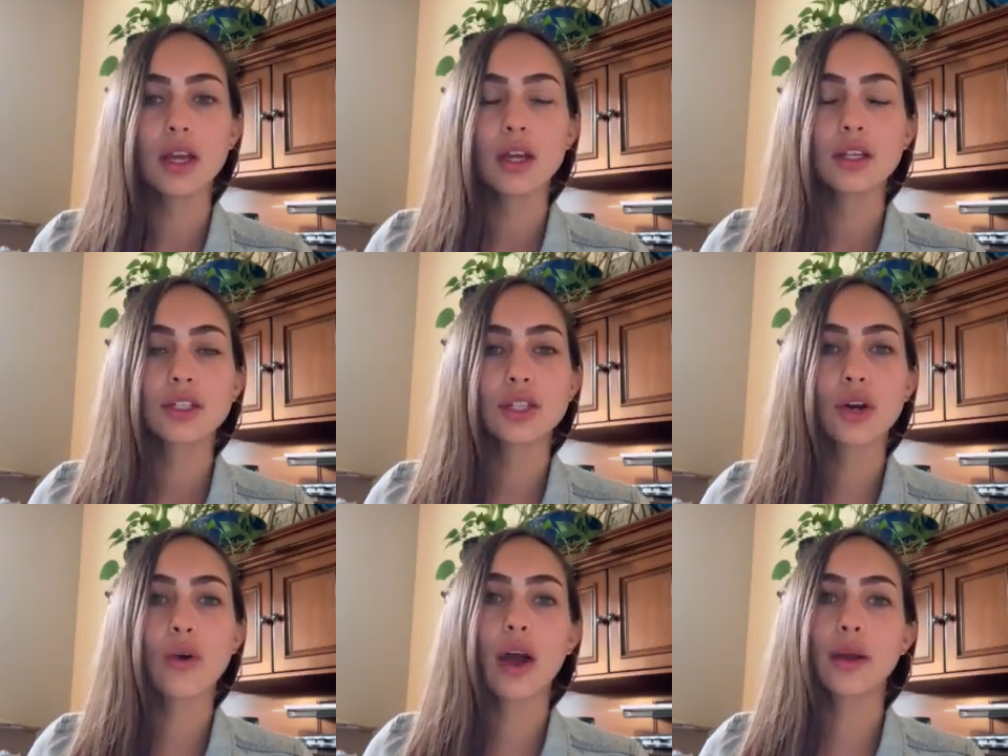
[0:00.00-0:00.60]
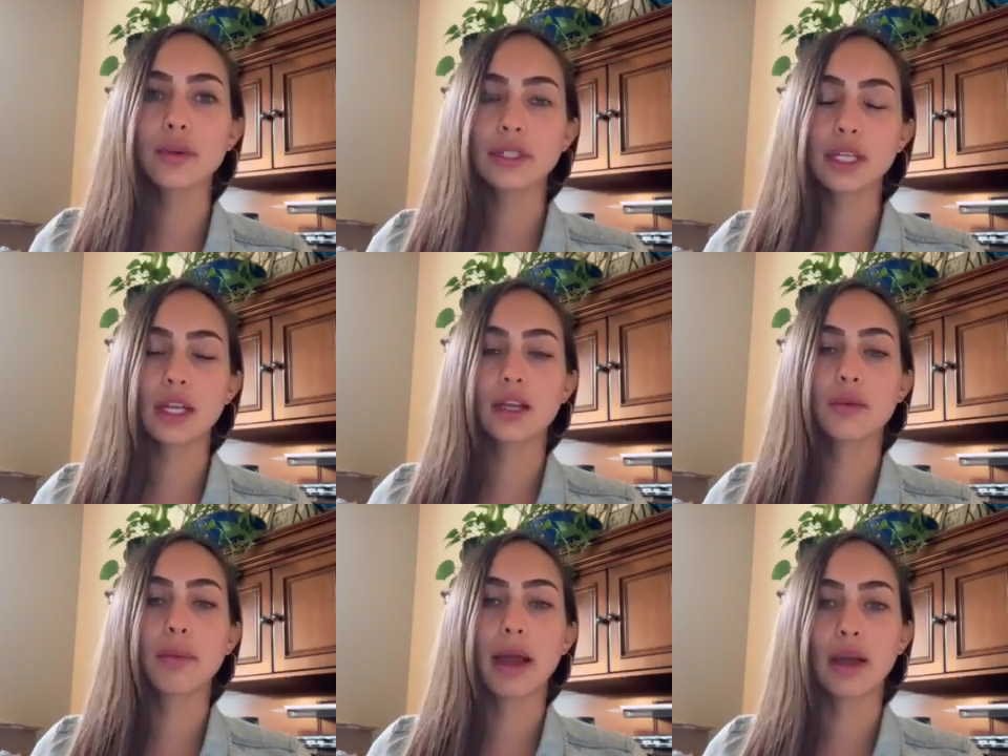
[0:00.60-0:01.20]
So I would
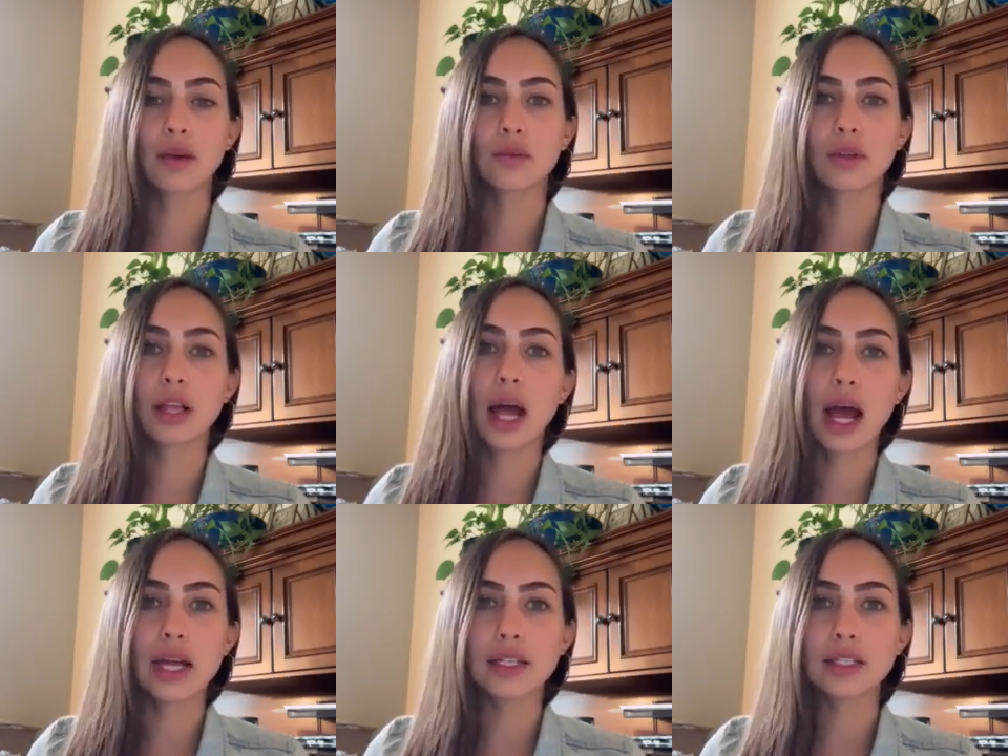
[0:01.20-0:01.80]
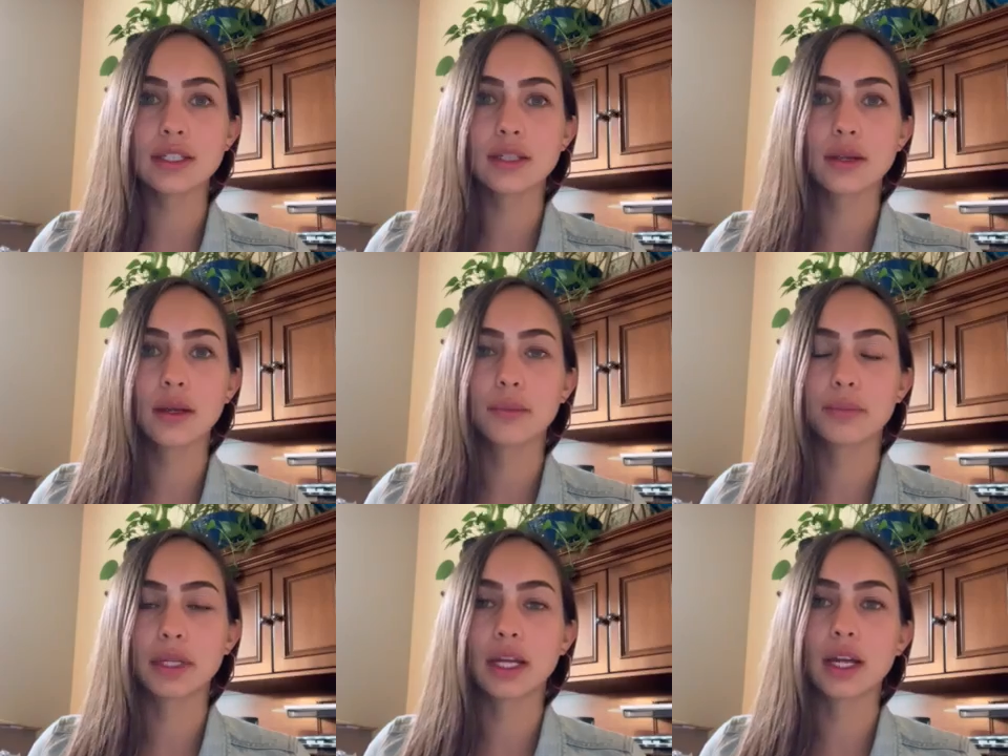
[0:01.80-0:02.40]
take my own class
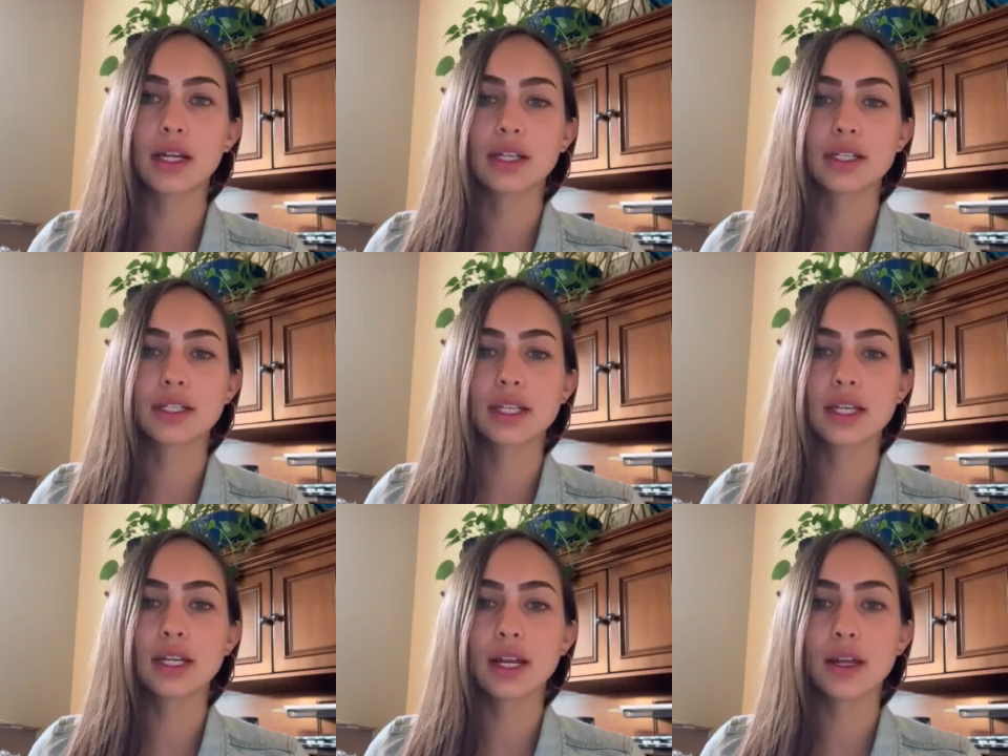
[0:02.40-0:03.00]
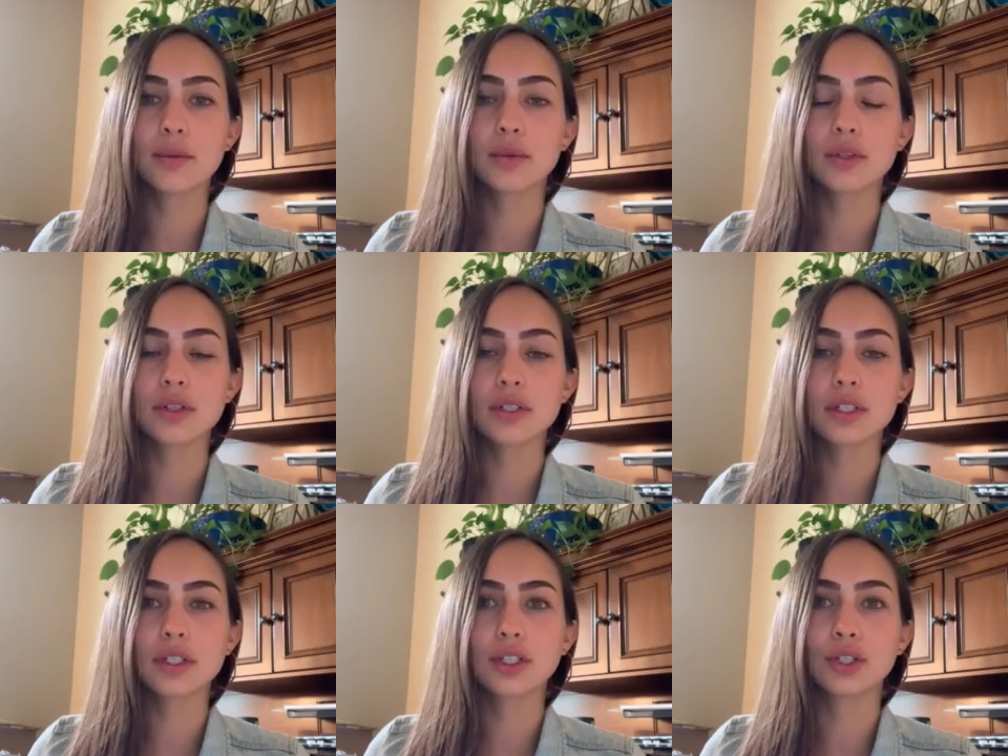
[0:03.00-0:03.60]
because it
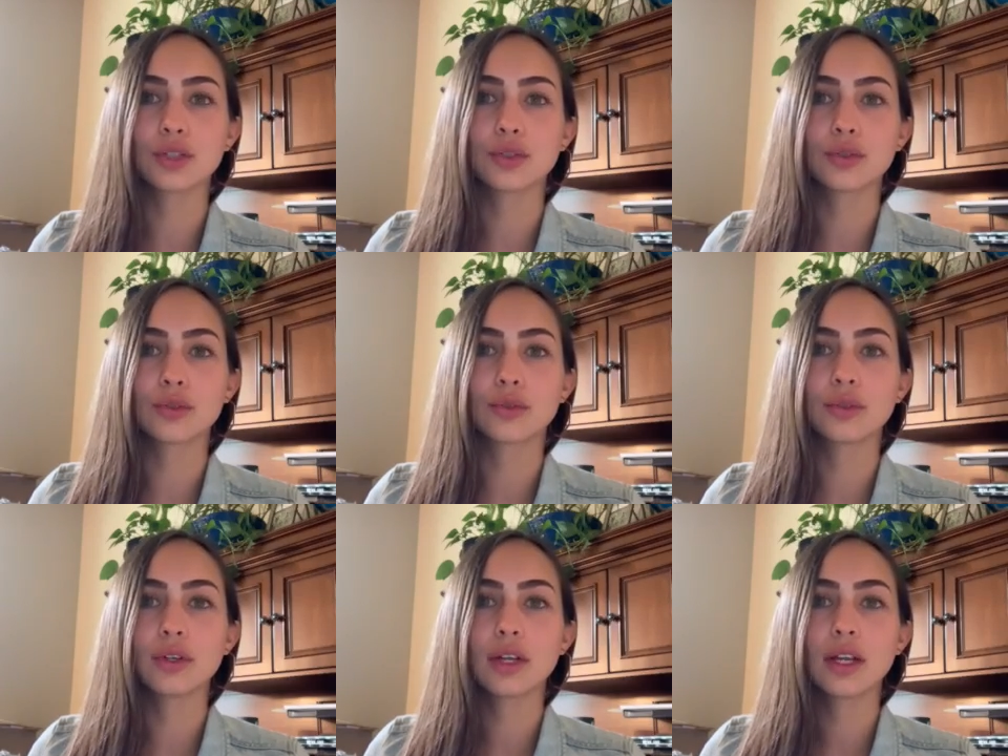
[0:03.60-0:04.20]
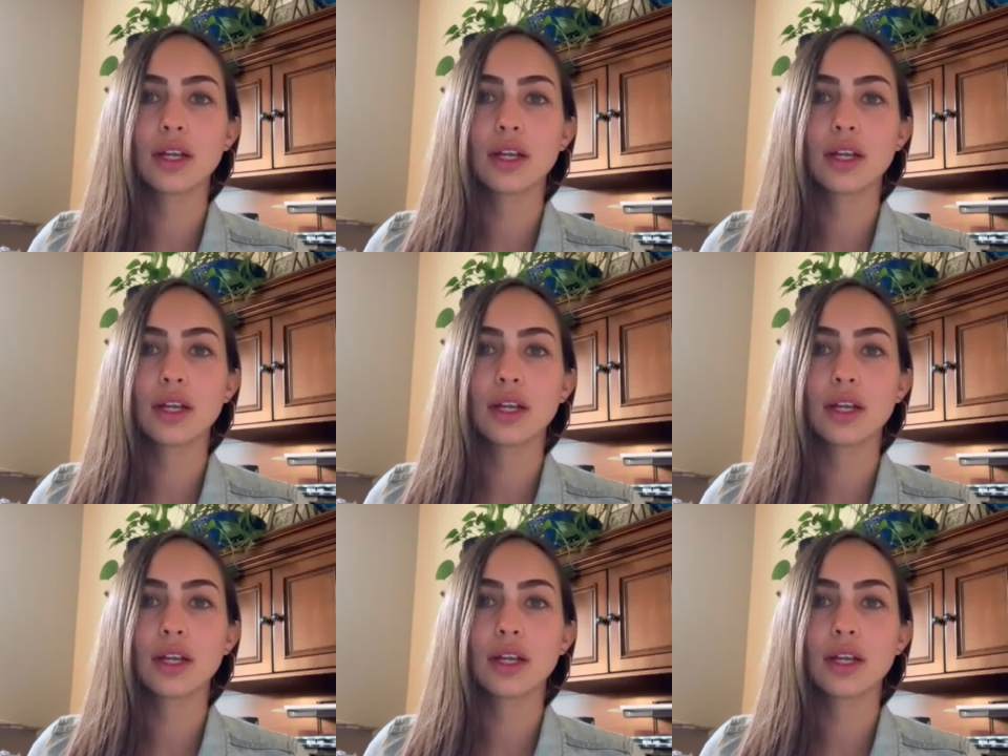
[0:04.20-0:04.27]
enables you